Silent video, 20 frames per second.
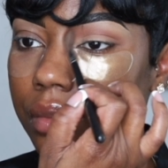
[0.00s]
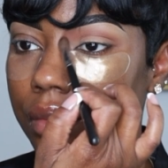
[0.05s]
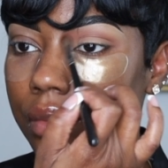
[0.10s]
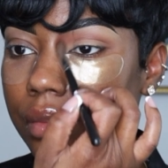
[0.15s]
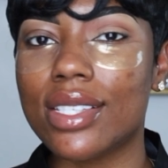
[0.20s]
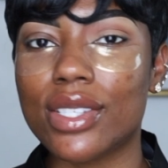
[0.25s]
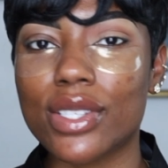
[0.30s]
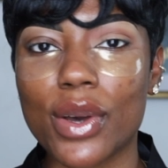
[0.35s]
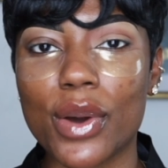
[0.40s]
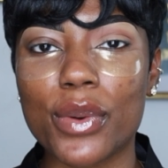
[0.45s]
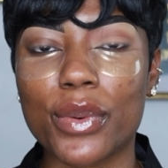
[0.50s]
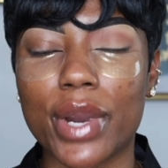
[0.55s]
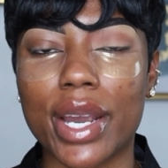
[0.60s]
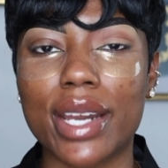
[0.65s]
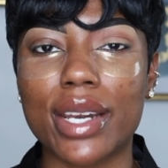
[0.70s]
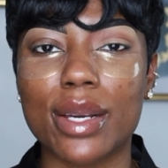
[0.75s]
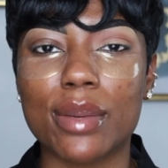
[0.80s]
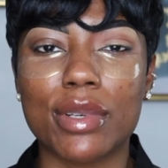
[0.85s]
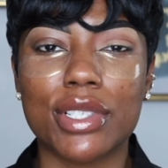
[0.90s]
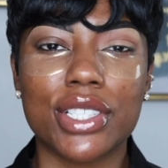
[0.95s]
So
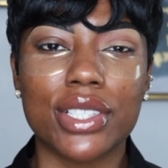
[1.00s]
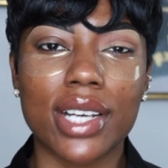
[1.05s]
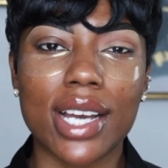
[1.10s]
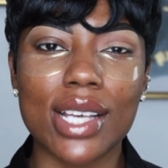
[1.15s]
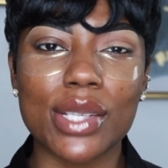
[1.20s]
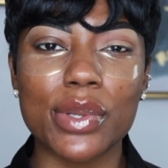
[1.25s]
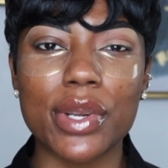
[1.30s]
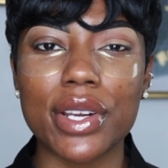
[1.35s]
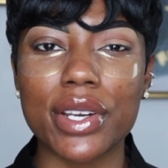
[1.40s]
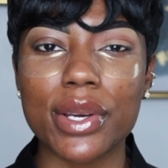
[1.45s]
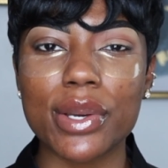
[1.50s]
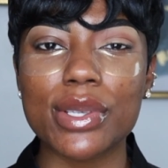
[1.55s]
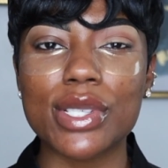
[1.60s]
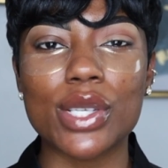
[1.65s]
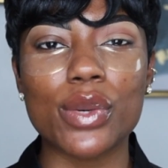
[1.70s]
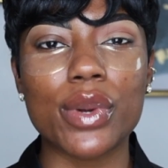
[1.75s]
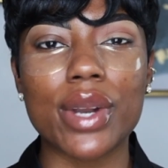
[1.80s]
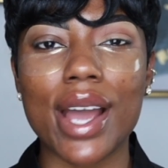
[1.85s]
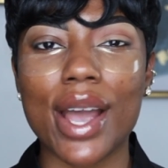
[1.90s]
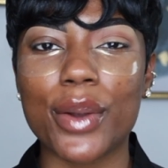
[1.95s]
random, but you guys want to know
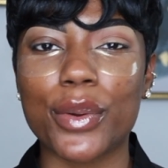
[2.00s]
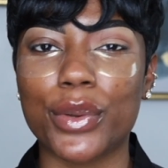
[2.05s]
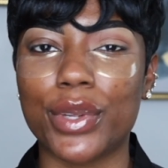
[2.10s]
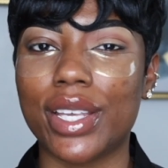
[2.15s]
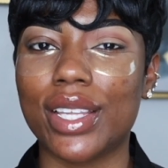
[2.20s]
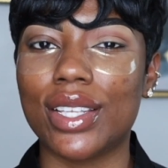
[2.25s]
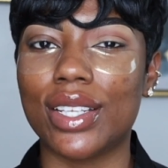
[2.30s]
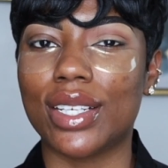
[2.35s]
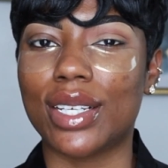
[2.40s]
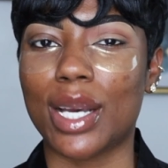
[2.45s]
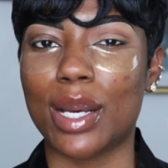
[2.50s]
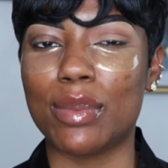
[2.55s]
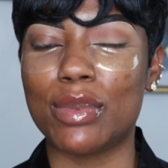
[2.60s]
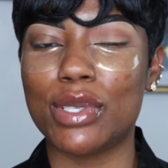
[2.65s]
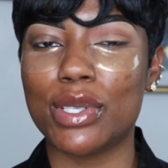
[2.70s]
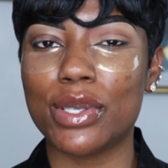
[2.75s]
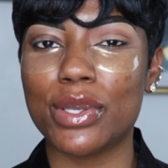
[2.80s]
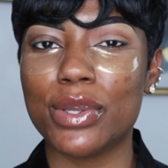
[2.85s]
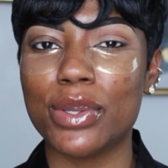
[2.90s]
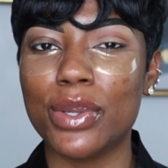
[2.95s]
someone I really look up
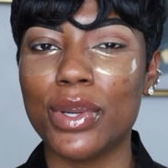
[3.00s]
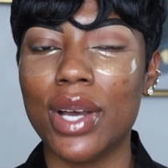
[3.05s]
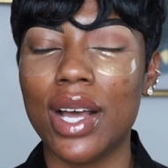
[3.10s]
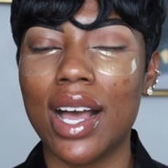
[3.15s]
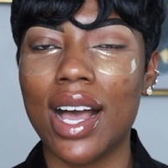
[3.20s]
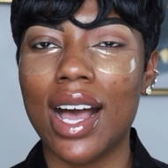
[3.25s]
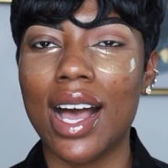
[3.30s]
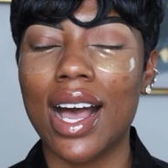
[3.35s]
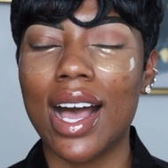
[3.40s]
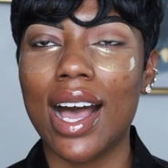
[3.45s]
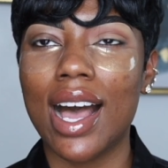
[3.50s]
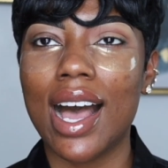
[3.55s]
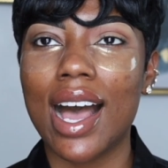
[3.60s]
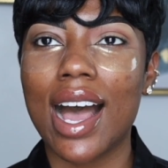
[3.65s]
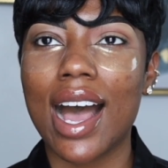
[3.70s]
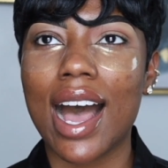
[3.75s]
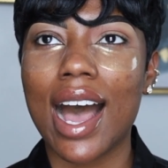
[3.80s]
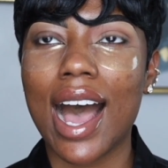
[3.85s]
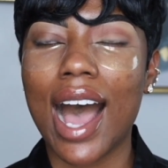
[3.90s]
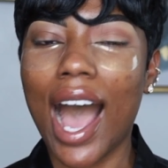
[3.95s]
to?
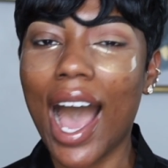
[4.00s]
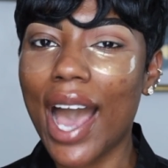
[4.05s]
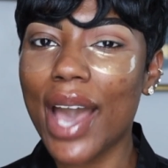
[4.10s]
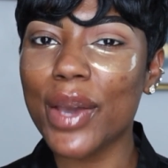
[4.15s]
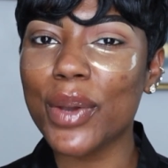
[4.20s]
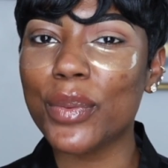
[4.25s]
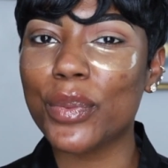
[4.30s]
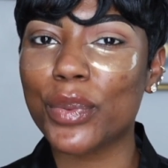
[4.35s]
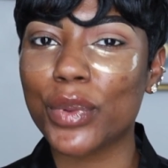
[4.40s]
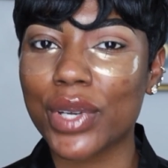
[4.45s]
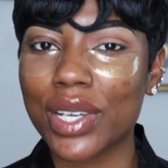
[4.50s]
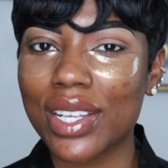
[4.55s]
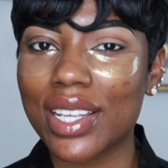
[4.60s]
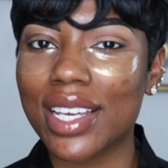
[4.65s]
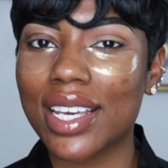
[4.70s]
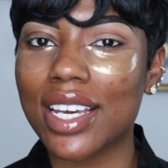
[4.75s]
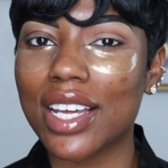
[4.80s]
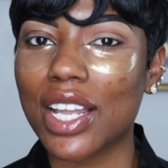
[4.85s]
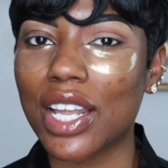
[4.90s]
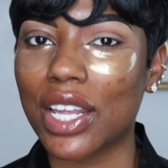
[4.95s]
I
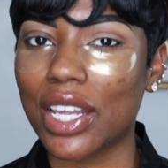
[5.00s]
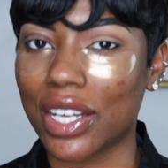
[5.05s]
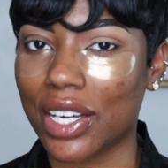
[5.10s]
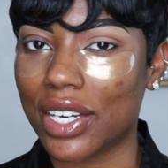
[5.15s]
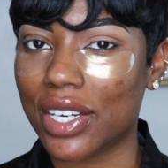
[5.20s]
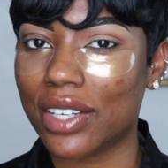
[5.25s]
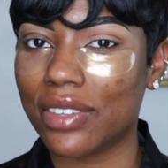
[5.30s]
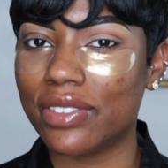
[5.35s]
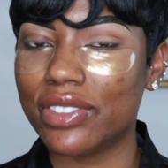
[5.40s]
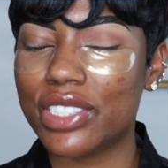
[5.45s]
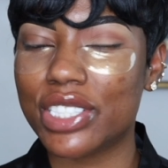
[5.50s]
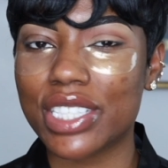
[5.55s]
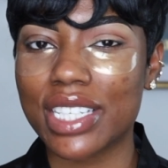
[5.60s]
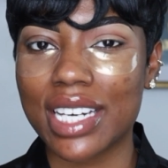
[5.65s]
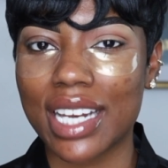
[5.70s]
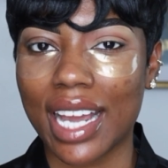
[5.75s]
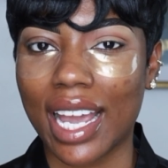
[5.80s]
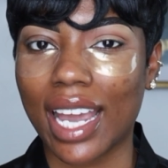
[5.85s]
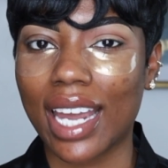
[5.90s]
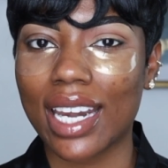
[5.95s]
really love
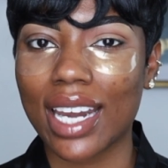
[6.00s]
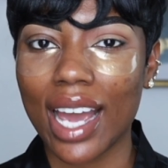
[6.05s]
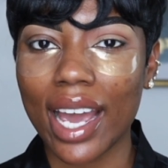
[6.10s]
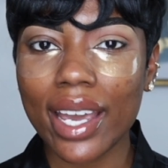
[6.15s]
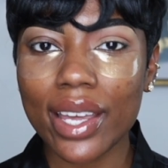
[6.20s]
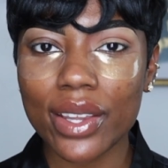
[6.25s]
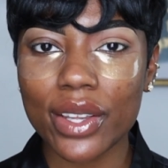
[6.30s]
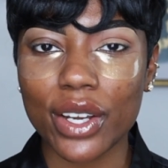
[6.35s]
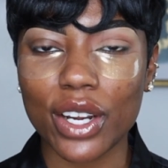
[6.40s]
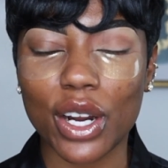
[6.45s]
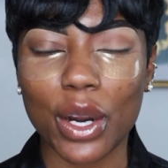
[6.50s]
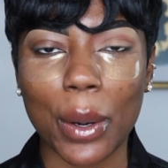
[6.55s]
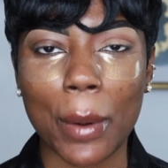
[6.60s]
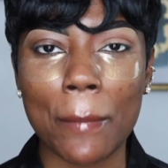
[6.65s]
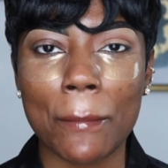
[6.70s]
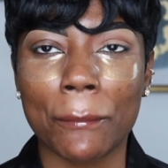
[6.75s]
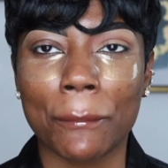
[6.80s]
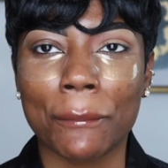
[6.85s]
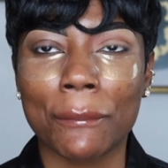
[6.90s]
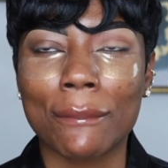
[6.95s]
Janae Nyler.
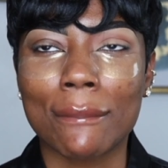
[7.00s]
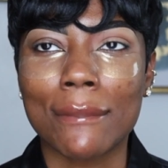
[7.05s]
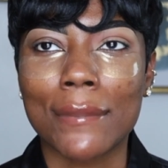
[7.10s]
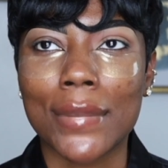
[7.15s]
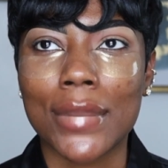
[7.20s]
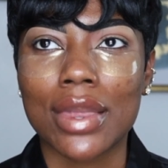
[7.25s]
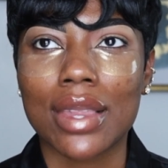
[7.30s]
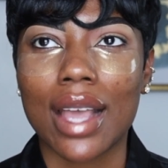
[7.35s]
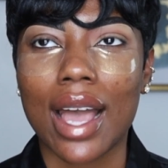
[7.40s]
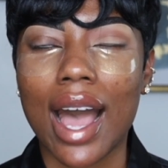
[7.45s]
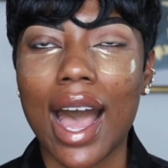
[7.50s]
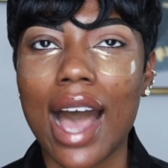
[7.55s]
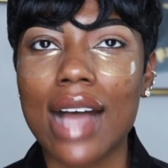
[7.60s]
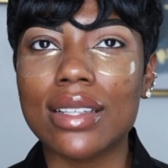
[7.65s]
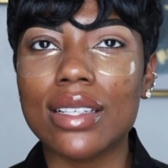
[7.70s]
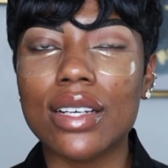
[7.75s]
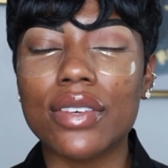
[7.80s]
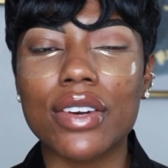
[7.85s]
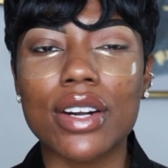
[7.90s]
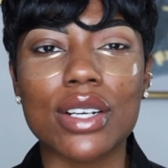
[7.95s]
I
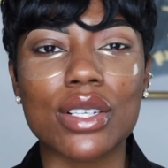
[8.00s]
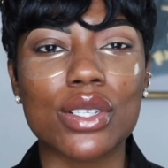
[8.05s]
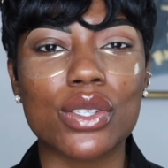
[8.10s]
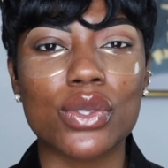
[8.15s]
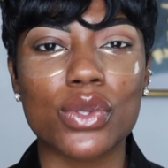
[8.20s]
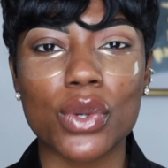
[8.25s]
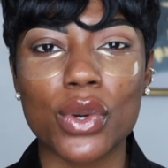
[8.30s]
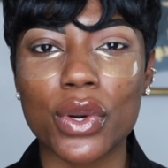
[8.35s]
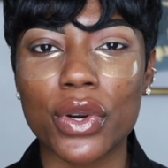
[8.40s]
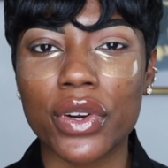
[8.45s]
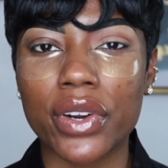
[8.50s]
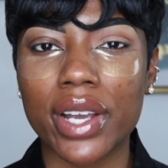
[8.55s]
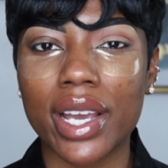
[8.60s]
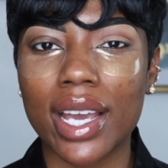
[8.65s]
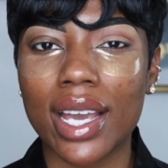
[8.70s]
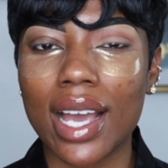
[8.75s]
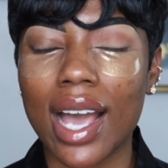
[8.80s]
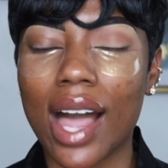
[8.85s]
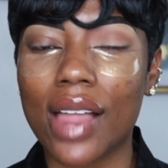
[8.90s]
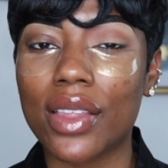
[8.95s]
love her
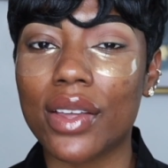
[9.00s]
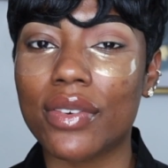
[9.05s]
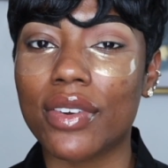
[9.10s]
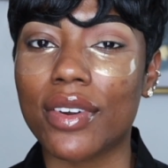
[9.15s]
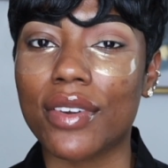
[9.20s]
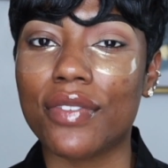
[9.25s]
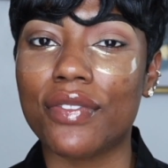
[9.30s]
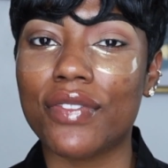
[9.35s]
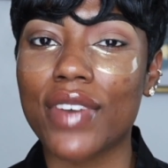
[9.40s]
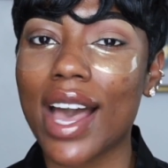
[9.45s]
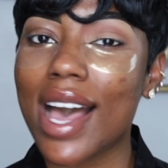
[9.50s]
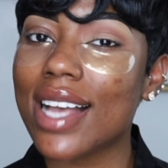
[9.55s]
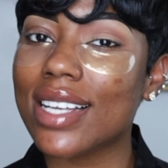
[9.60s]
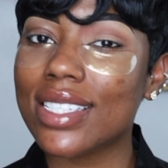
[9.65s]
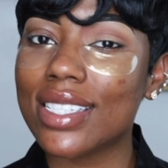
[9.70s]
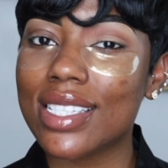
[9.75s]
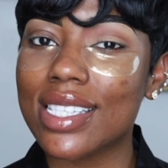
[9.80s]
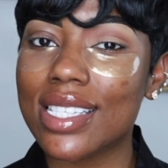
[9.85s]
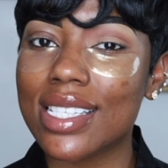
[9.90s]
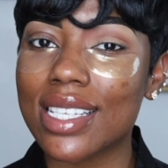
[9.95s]
story. I love her
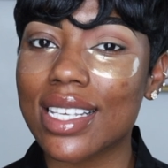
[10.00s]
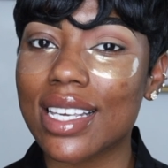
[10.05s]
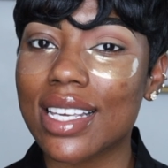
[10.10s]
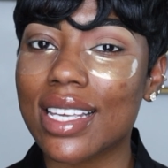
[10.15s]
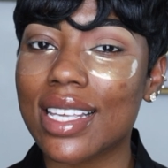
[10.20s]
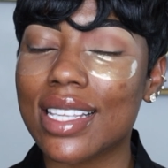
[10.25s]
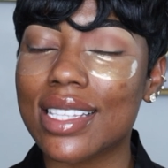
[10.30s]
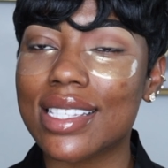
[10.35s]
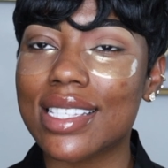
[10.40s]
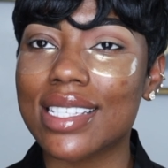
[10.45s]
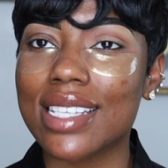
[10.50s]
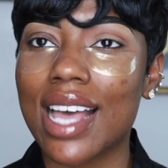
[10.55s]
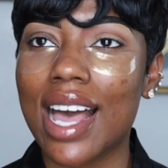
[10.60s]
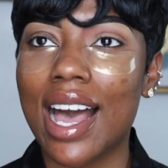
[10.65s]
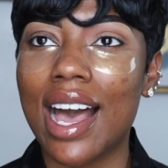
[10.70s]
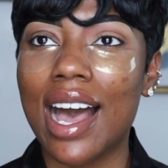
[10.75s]
fashion sense.